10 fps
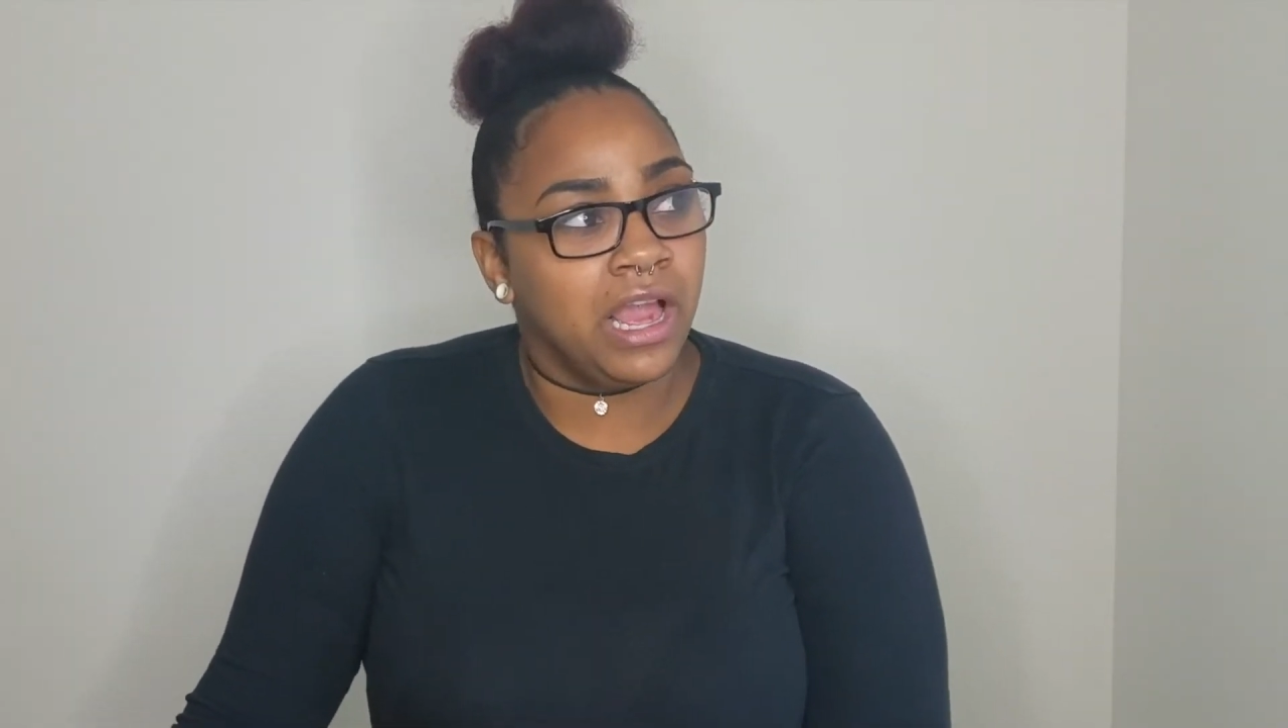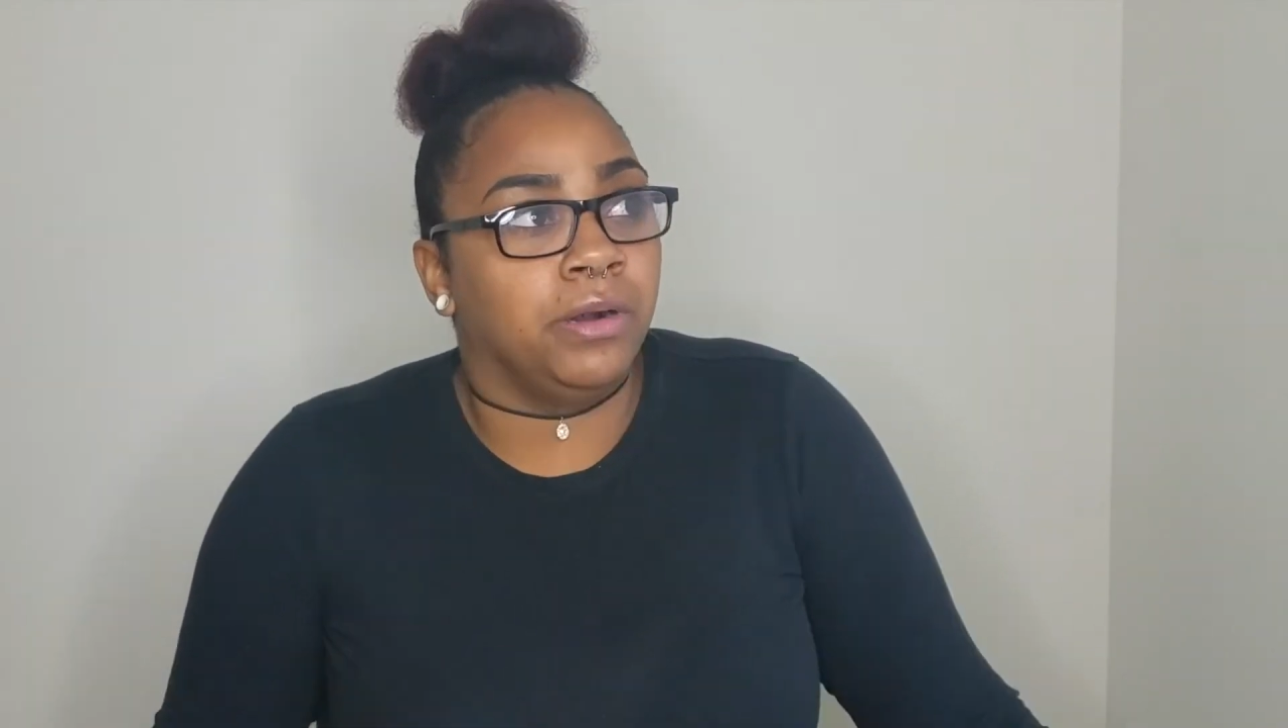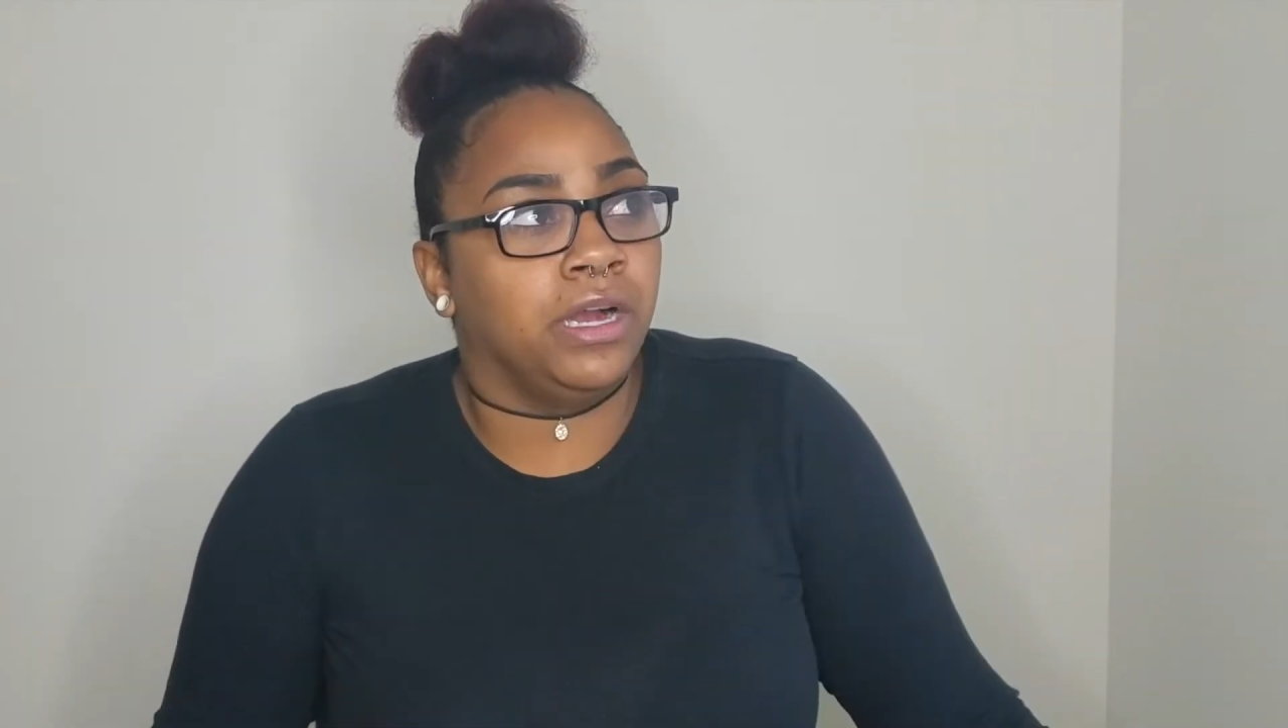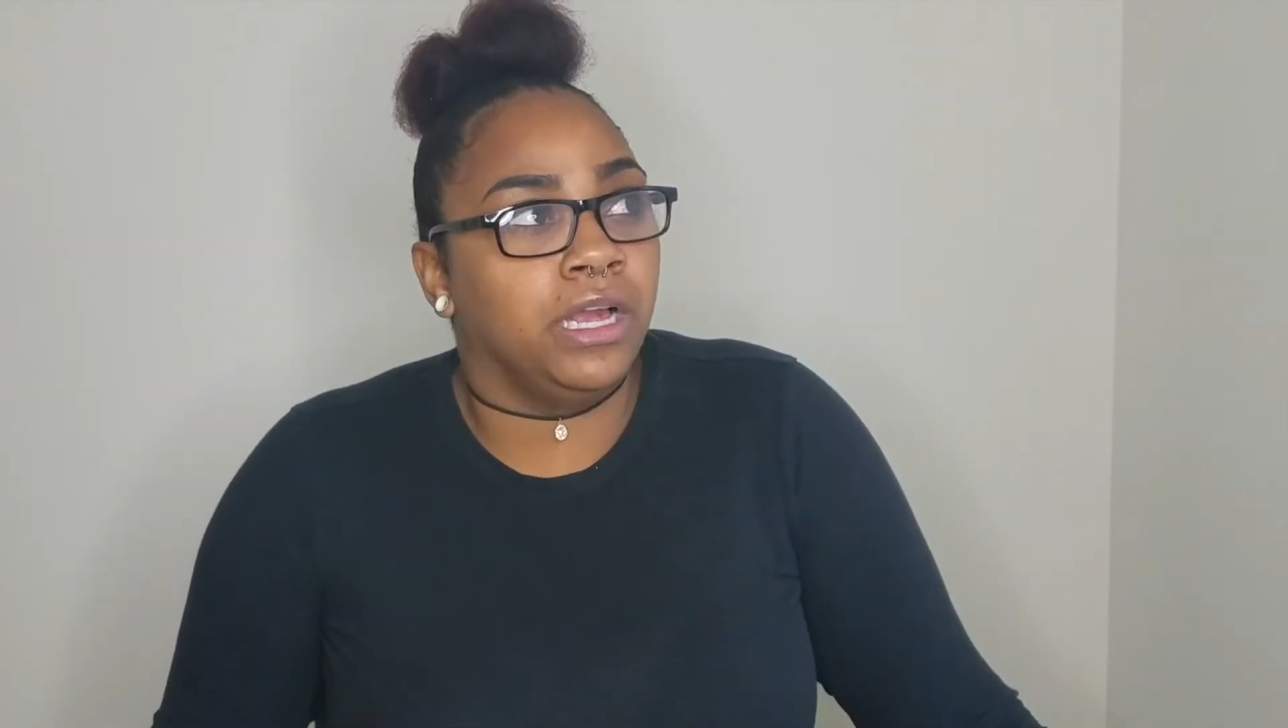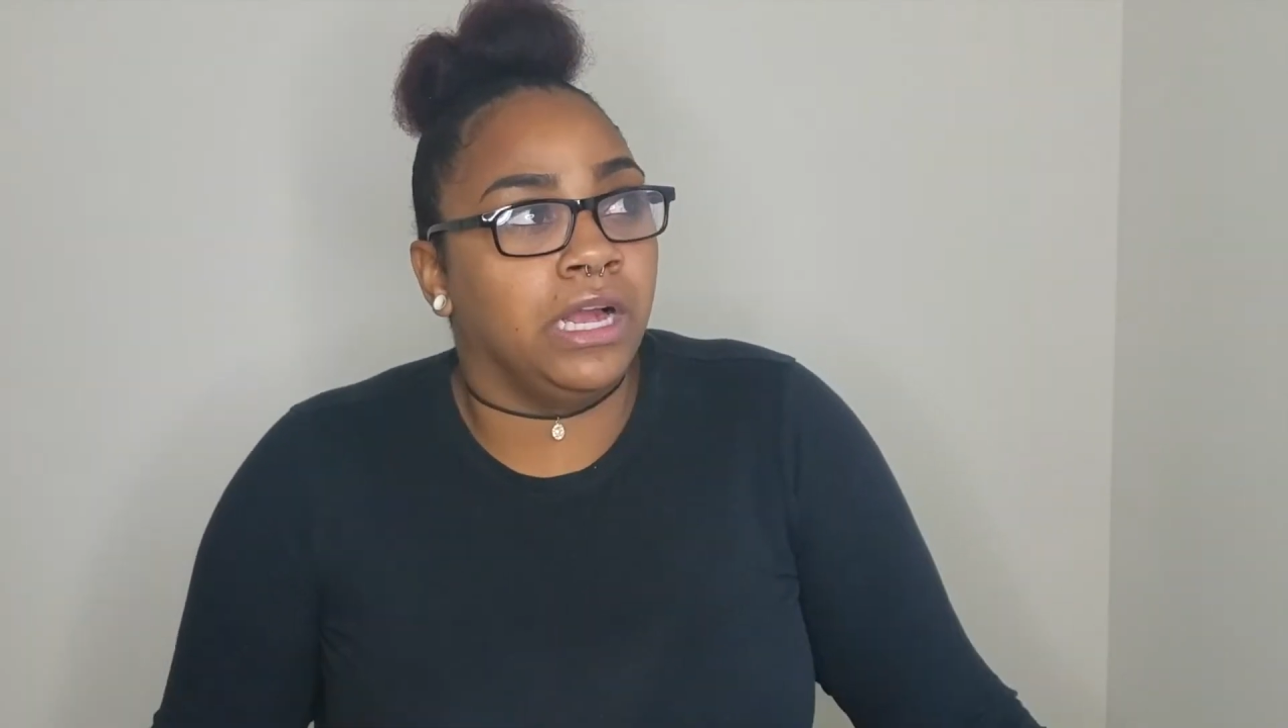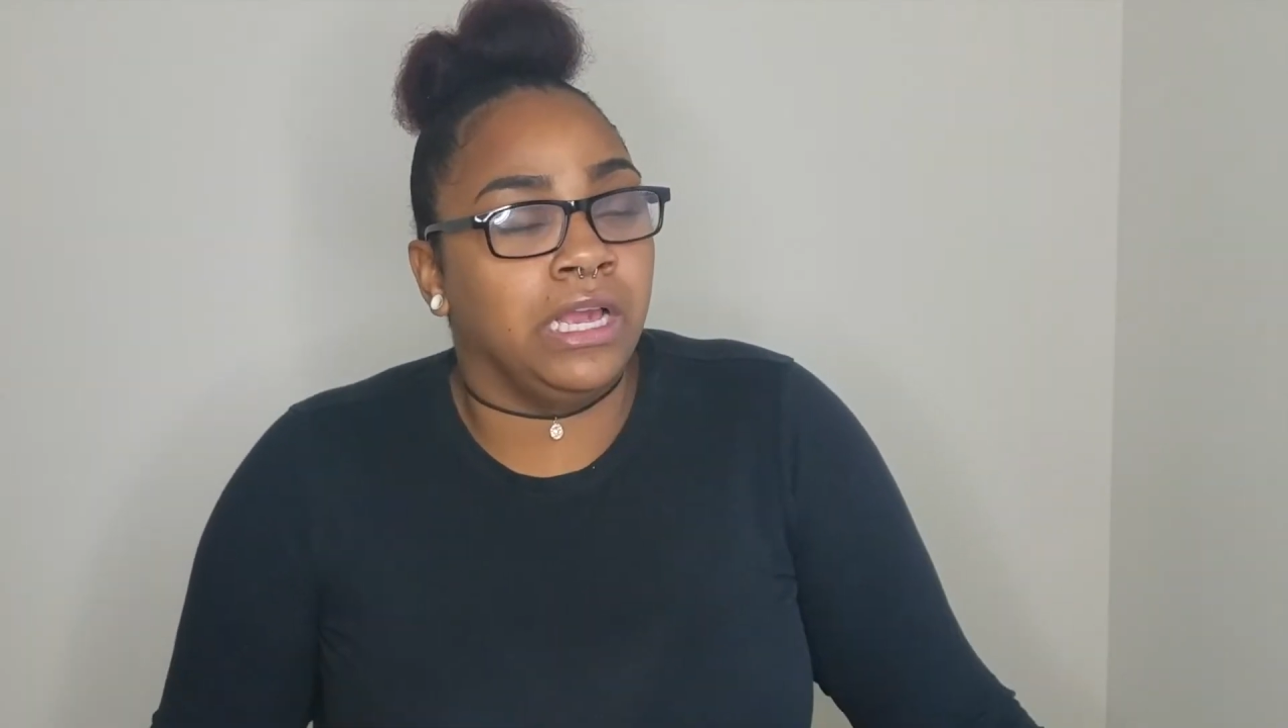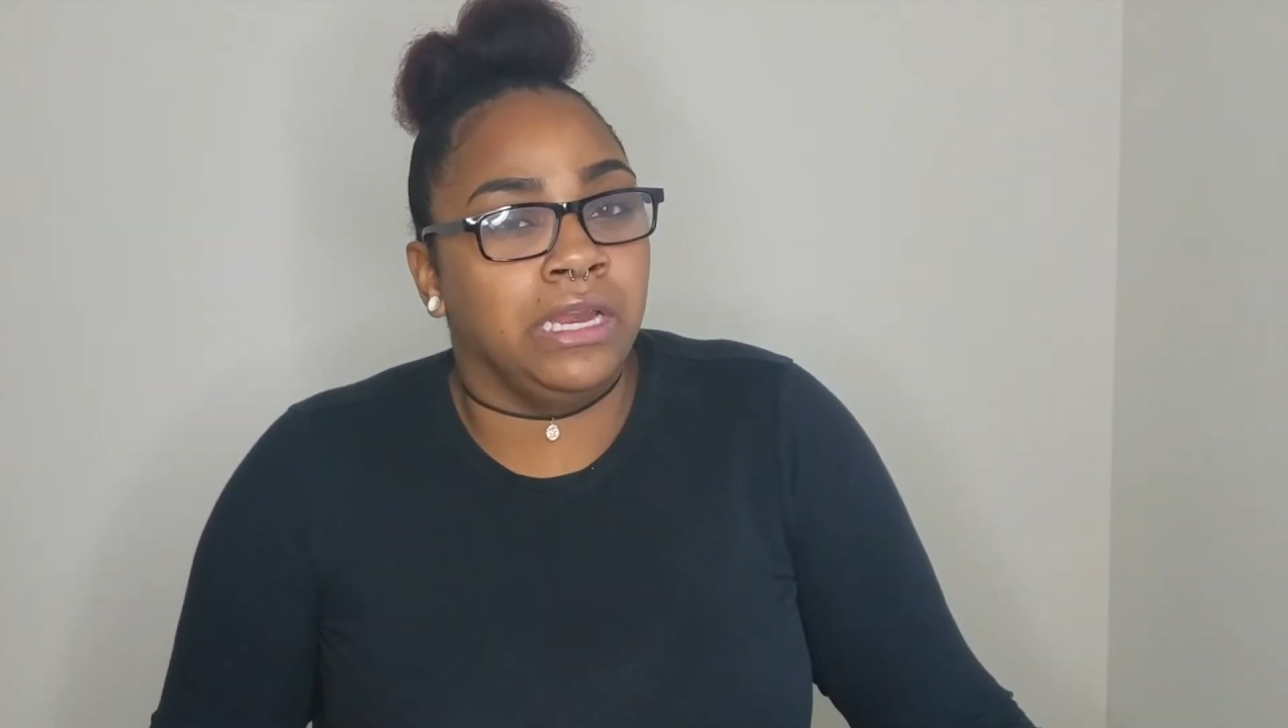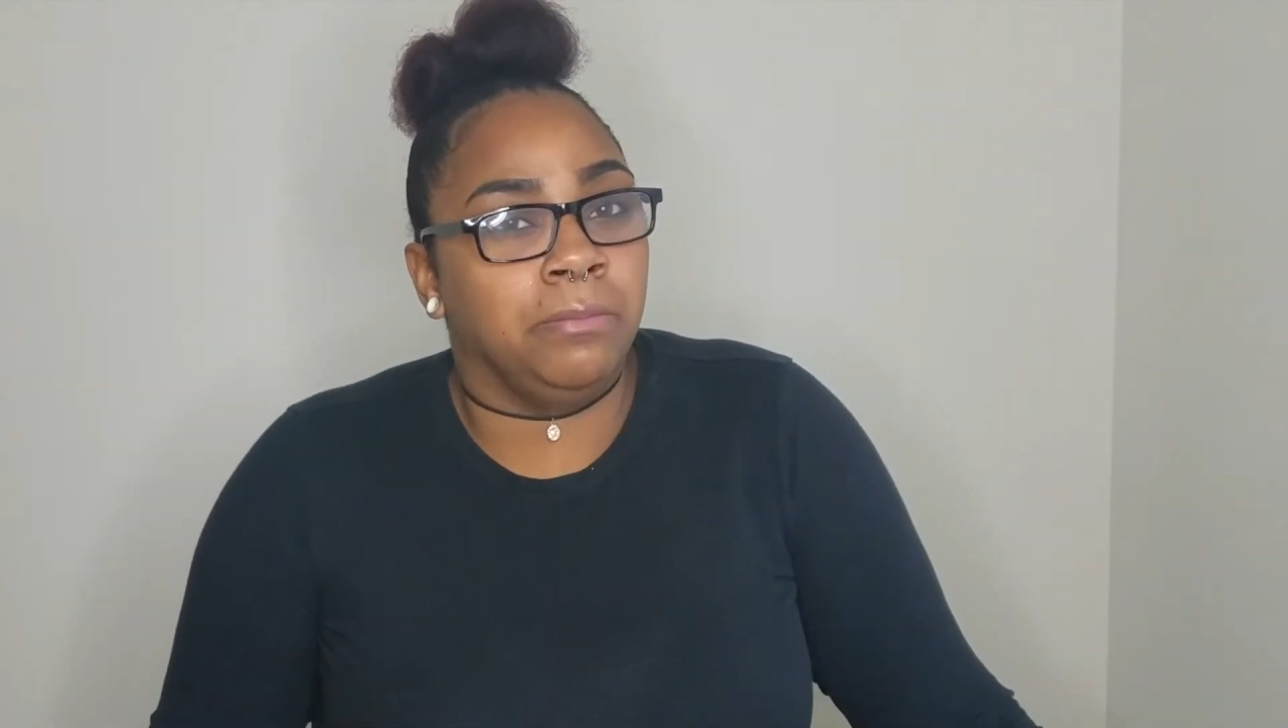But in